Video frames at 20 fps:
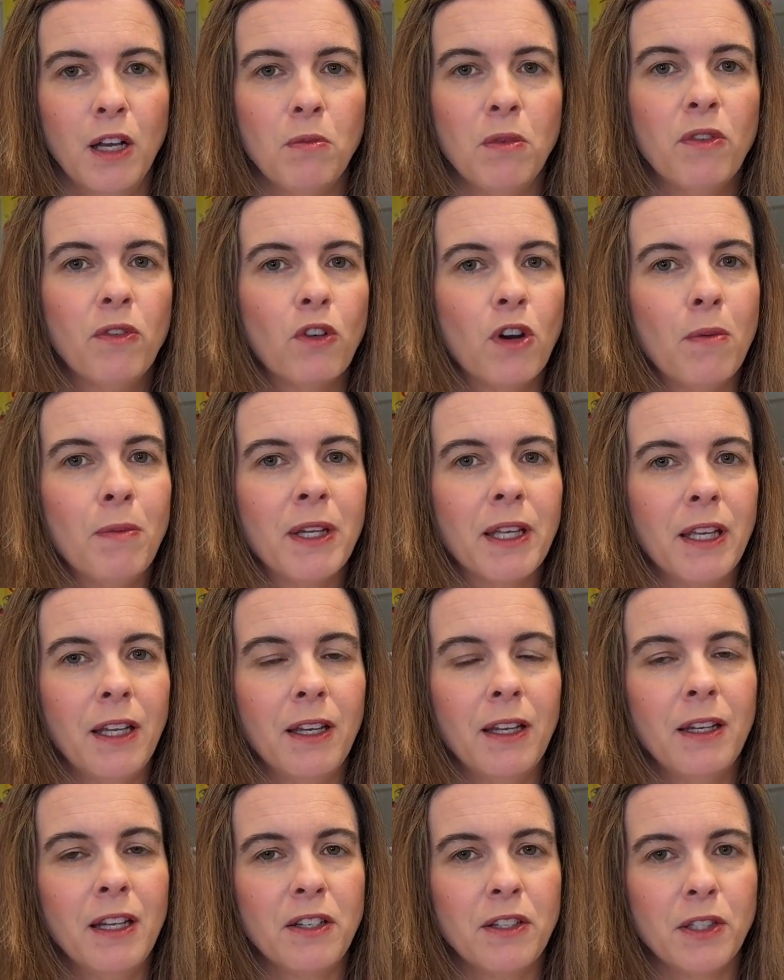Before I
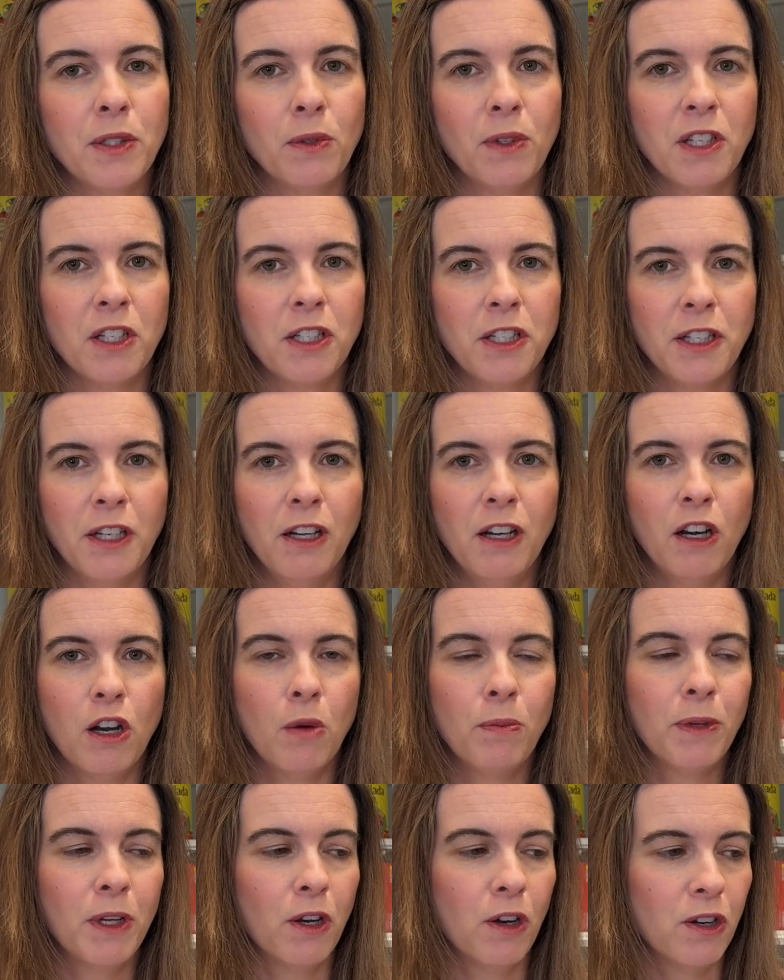begin, I just want to share, I
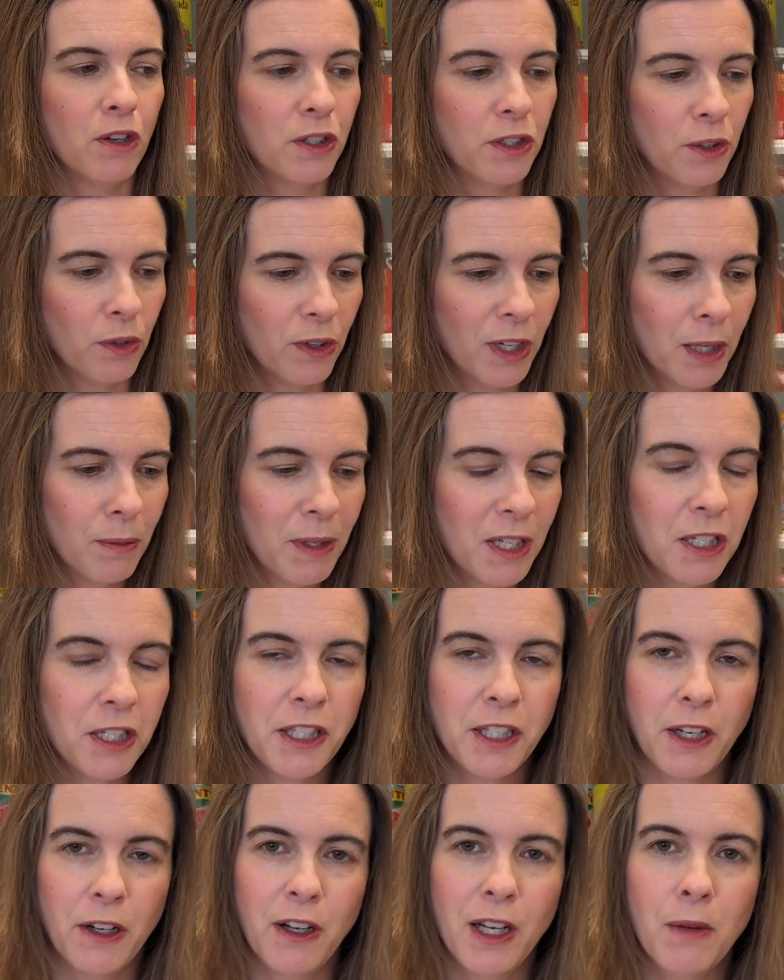hope you're enjoying me
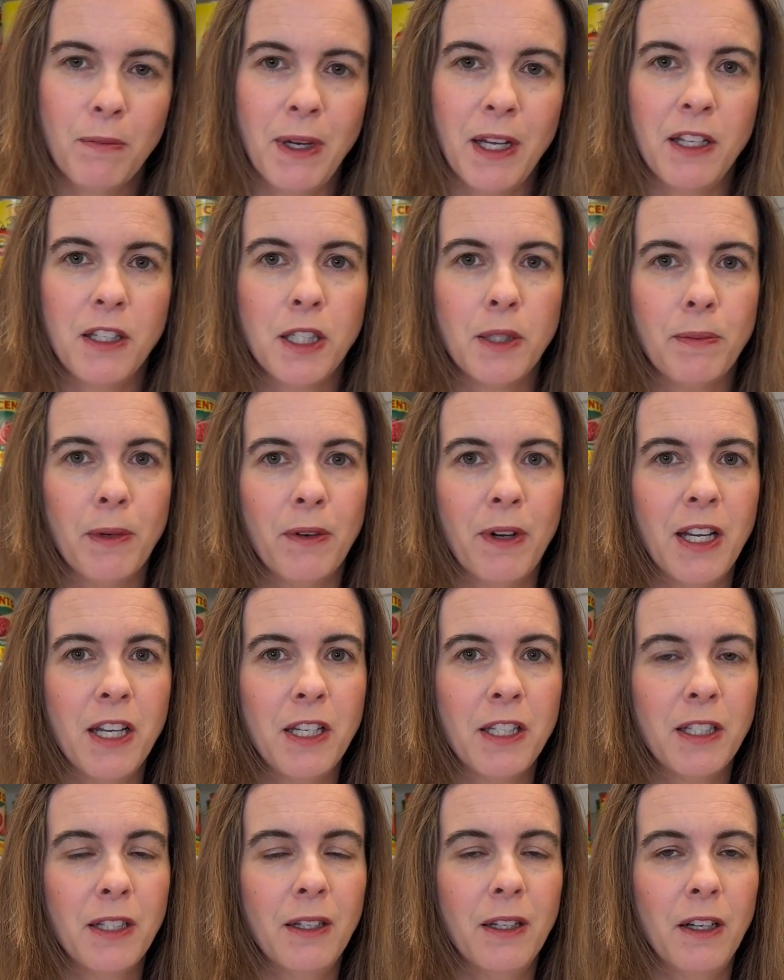sharing my
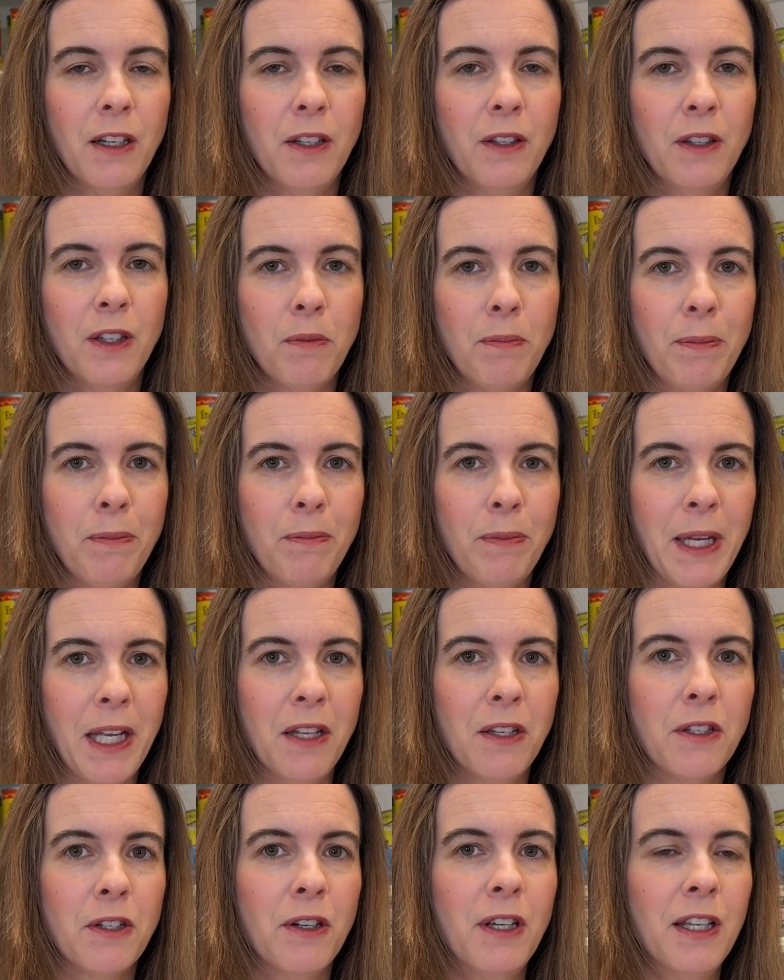inspiration on the
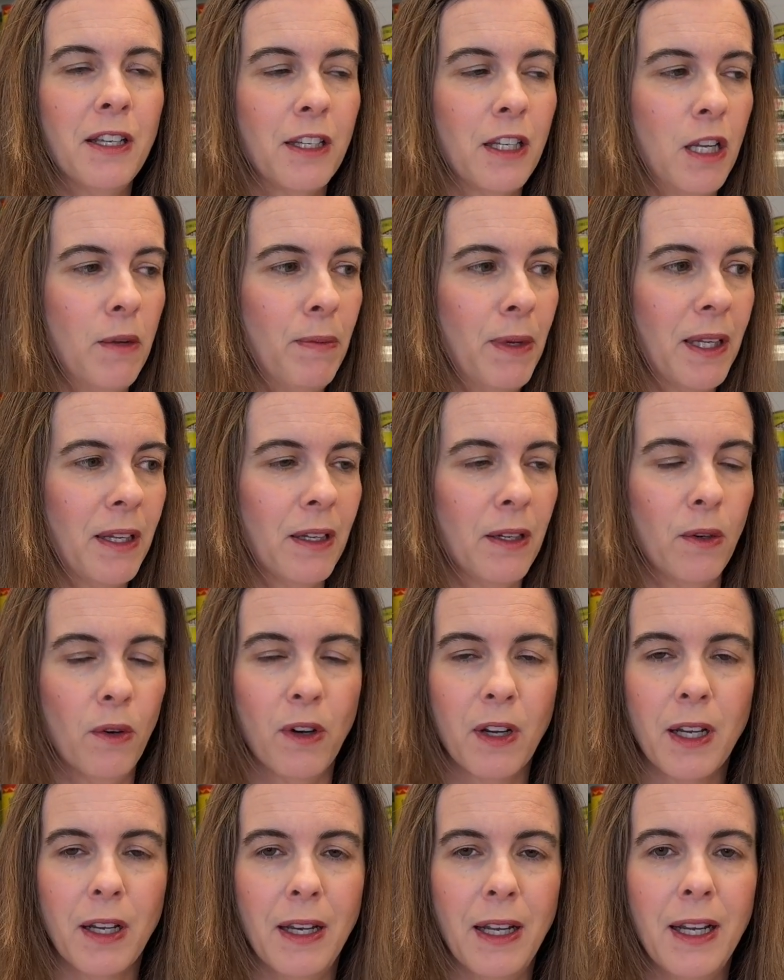pantry and keeping it
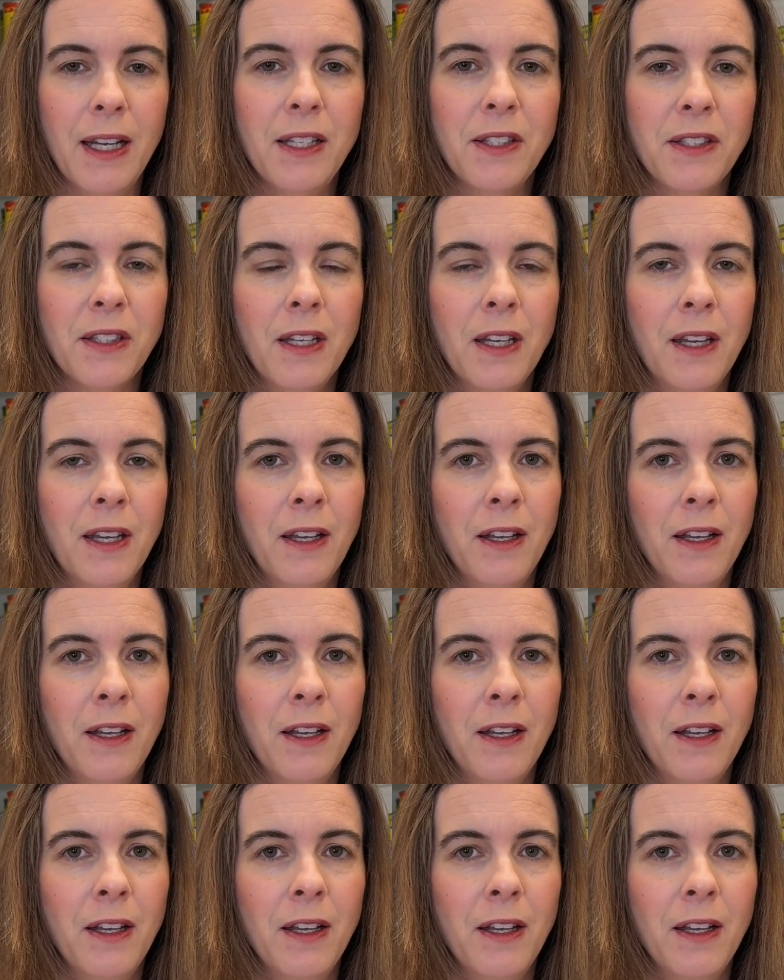organized.